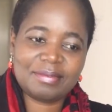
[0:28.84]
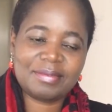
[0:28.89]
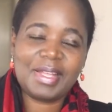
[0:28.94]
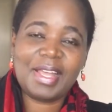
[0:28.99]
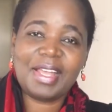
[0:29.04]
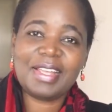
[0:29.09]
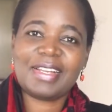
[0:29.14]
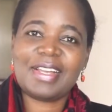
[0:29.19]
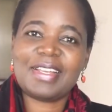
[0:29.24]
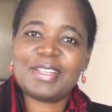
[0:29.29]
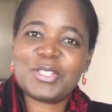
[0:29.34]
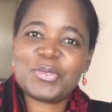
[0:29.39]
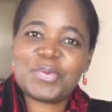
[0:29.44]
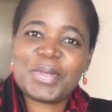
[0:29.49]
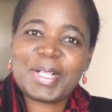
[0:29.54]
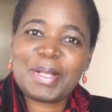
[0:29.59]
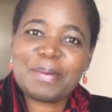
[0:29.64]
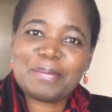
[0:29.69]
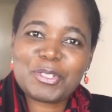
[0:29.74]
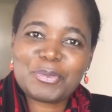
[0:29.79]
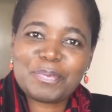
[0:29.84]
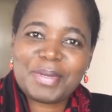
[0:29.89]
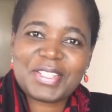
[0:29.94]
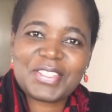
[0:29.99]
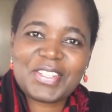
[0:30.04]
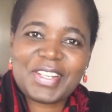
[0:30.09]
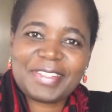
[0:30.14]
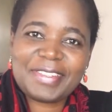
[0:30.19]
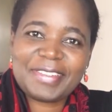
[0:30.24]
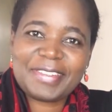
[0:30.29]
Hi guys, welcome to my
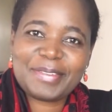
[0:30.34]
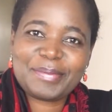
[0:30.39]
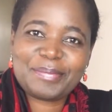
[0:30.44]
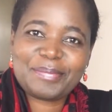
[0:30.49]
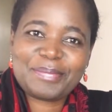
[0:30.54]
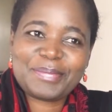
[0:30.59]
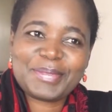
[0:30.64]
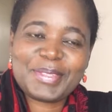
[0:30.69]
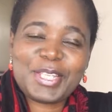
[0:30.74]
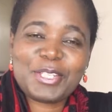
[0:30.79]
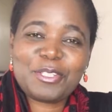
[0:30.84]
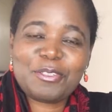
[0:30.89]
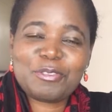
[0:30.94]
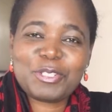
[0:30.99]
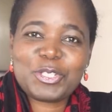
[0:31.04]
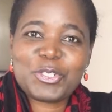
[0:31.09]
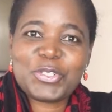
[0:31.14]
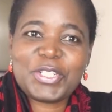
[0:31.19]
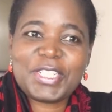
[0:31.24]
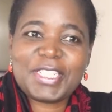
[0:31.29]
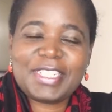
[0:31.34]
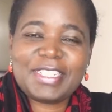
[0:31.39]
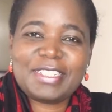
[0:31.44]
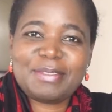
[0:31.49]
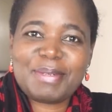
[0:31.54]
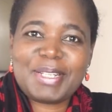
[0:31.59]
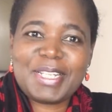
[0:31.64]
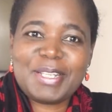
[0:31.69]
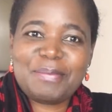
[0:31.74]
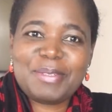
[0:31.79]
channel. Thank you for tuning in.
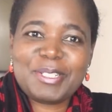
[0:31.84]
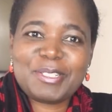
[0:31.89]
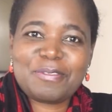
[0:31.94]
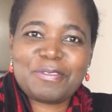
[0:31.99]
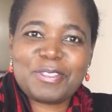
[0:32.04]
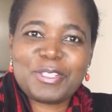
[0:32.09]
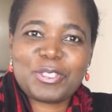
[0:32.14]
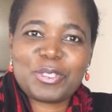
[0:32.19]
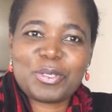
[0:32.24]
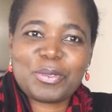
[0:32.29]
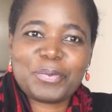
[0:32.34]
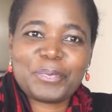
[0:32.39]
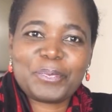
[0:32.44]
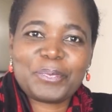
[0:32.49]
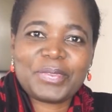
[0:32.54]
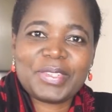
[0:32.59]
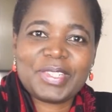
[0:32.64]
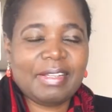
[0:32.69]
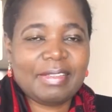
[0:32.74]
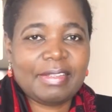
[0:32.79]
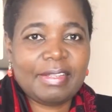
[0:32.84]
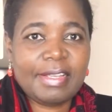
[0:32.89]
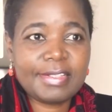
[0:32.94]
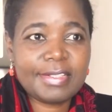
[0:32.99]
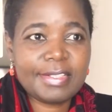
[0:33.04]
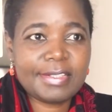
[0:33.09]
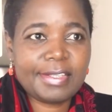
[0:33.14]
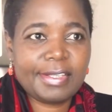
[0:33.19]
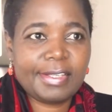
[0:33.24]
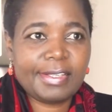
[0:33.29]
My name is Fiso. Here's
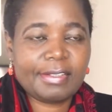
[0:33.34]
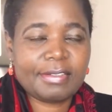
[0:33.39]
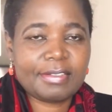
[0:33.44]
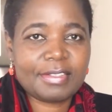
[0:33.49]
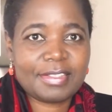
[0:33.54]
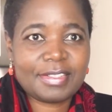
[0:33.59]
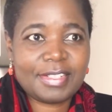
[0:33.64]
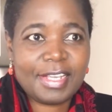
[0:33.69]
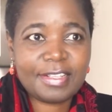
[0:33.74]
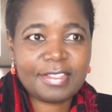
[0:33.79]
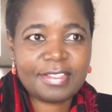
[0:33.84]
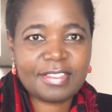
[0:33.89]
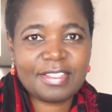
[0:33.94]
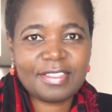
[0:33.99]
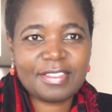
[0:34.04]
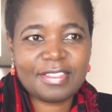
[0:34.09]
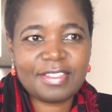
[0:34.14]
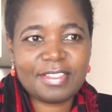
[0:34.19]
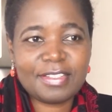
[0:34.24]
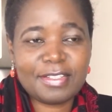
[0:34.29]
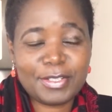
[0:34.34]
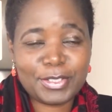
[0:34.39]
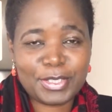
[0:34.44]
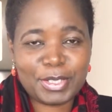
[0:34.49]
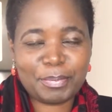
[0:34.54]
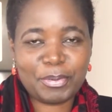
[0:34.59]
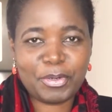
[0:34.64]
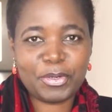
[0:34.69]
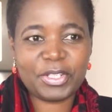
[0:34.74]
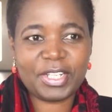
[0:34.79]
the thing, tax season is
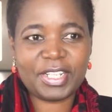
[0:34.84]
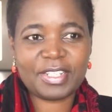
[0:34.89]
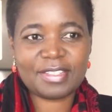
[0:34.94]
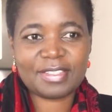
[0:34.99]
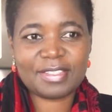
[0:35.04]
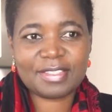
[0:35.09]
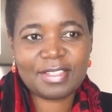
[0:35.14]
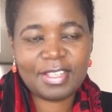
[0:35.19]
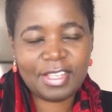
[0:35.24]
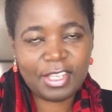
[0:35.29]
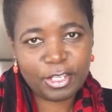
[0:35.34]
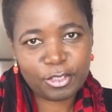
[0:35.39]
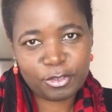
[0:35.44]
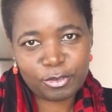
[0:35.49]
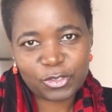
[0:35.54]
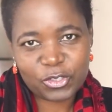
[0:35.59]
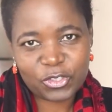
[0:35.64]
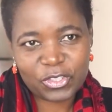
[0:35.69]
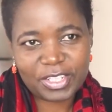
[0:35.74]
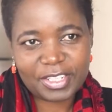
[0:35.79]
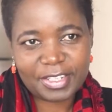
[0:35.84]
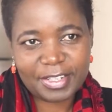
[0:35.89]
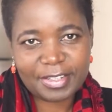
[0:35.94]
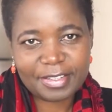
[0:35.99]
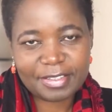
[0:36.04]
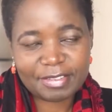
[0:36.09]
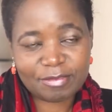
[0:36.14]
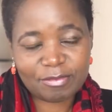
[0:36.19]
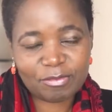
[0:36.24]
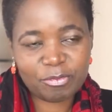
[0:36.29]
upon us here in Australia.
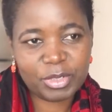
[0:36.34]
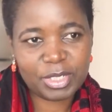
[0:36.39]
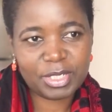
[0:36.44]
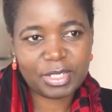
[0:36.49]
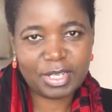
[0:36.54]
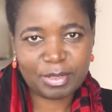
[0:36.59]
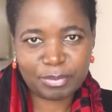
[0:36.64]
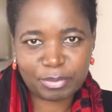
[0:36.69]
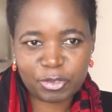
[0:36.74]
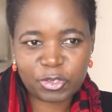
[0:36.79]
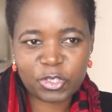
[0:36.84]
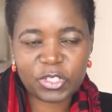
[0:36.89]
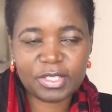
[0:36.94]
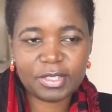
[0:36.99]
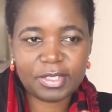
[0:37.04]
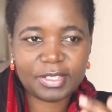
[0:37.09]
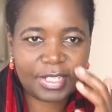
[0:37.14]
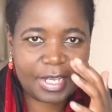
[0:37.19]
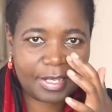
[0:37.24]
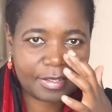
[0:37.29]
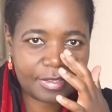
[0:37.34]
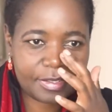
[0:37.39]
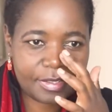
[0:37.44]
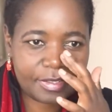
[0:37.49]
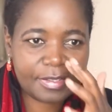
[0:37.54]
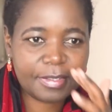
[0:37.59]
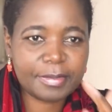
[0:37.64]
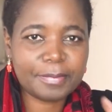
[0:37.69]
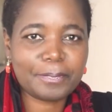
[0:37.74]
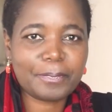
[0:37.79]
We're approaching the tax
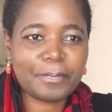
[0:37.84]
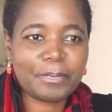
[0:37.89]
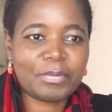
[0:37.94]
season.